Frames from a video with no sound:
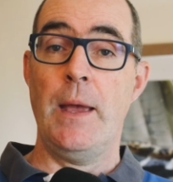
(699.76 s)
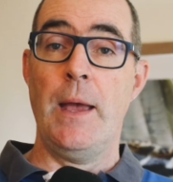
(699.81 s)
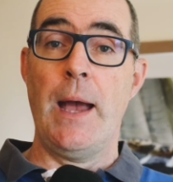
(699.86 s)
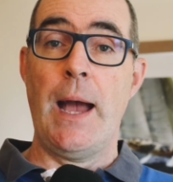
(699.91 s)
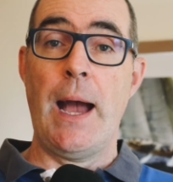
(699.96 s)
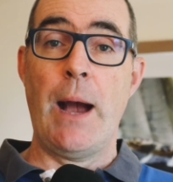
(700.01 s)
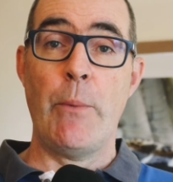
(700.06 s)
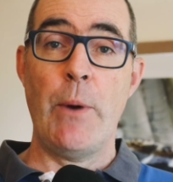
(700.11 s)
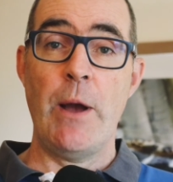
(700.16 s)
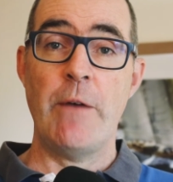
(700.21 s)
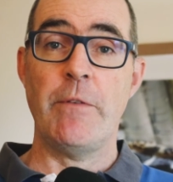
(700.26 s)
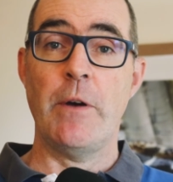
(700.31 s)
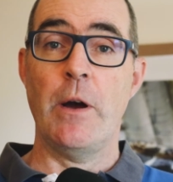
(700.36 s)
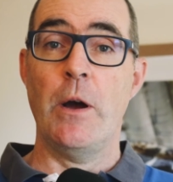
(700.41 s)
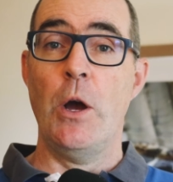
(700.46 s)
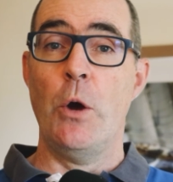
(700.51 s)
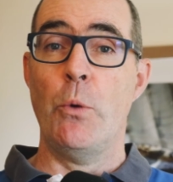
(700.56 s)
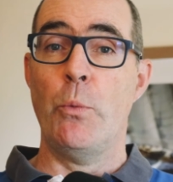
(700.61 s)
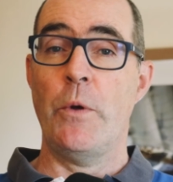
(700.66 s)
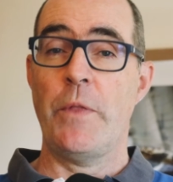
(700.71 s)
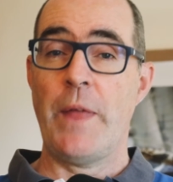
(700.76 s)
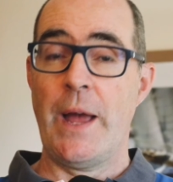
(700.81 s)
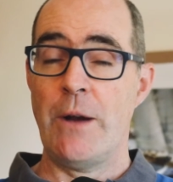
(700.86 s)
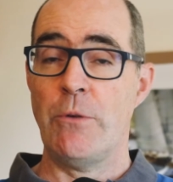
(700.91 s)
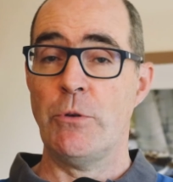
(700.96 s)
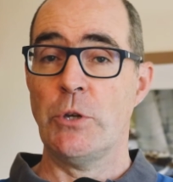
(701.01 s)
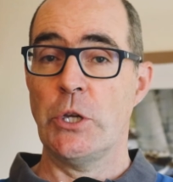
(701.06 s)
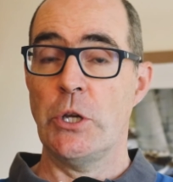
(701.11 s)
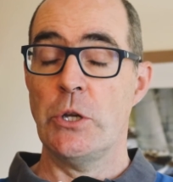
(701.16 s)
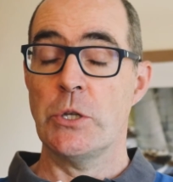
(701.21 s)
However,
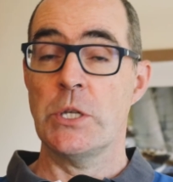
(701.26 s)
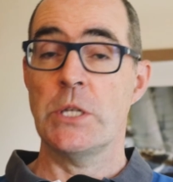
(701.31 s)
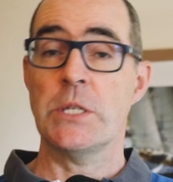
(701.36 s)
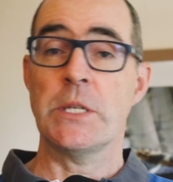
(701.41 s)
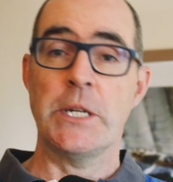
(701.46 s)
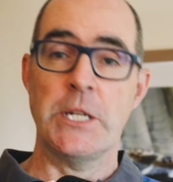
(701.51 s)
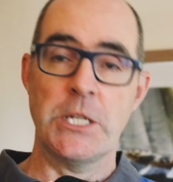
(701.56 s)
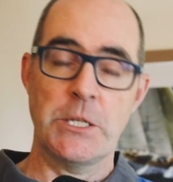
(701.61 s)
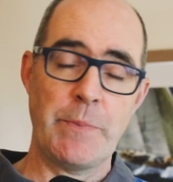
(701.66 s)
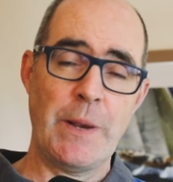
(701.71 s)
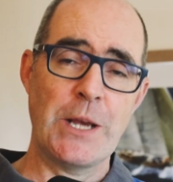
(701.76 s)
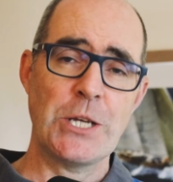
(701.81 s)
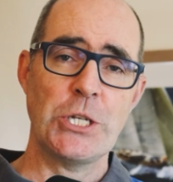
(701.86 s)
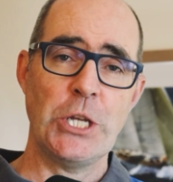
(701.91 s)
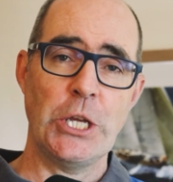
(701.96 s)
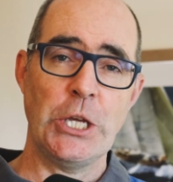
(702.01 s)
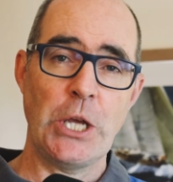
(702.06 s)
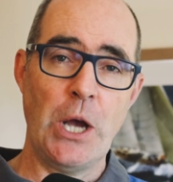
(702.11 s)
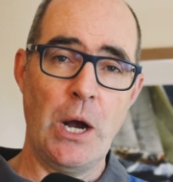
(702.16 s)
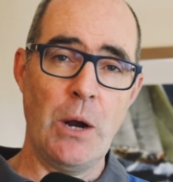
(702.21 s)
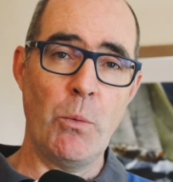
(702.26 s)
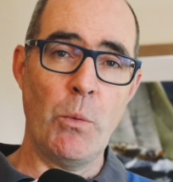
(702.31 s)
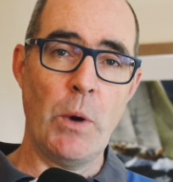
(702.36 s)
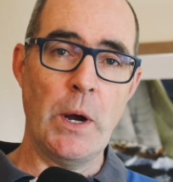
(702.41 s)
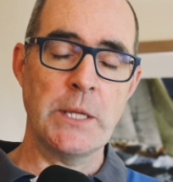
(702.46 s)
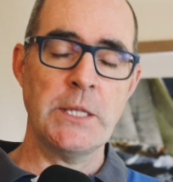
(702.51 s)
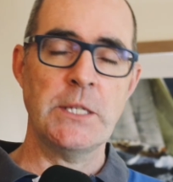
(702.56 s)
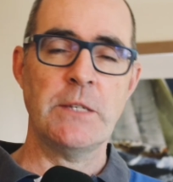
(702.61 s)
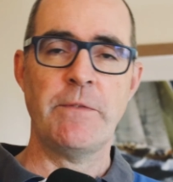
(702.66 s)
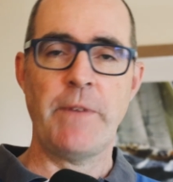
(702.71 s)
without users, and especially young
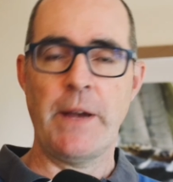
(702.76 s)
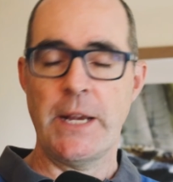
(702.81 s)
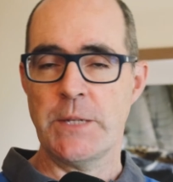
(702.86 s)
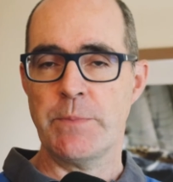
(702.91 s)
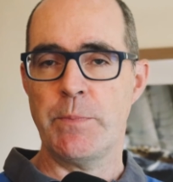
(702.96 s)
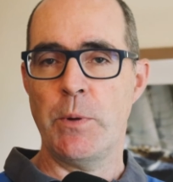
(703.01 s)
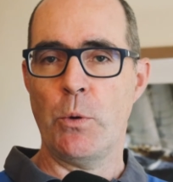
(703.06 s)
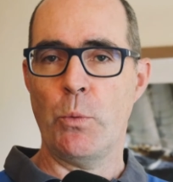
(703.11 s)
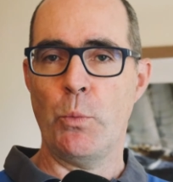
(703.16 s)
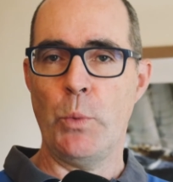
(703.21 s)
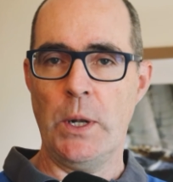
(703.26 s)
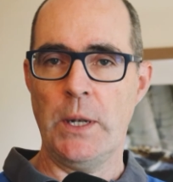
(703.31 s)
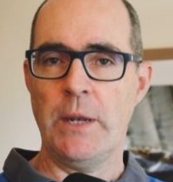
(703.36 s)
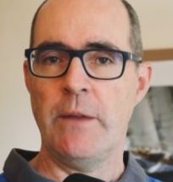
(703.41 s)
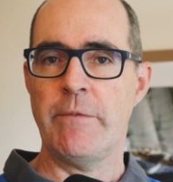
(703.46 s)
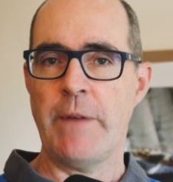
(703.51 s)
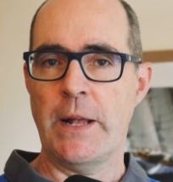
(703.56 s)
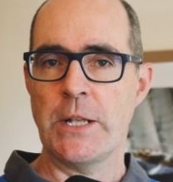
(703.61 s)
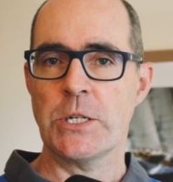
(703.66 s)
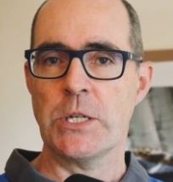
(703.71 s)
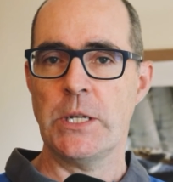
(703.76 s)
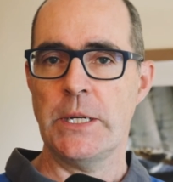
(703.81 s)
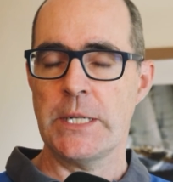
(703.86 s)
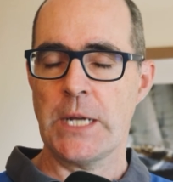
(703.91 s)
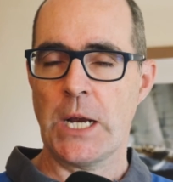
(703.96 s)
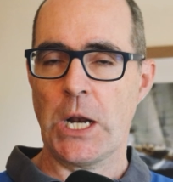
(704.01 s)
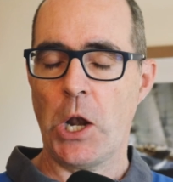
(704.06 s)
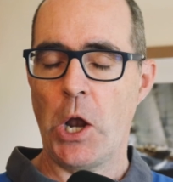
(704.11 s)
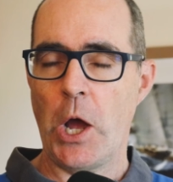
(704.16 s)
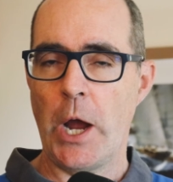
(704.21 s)
ones, Facebook will eventually
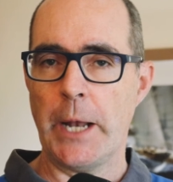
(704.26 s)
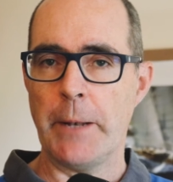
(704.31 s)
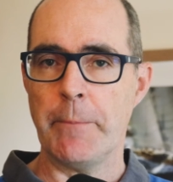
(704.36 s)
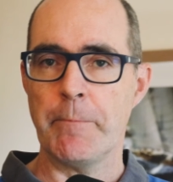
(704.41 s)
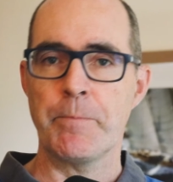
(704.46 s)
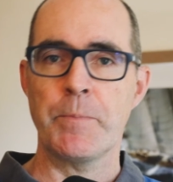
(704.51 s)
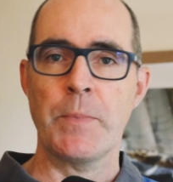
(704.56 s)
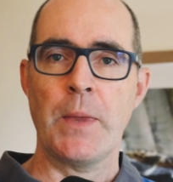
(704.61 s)
decline.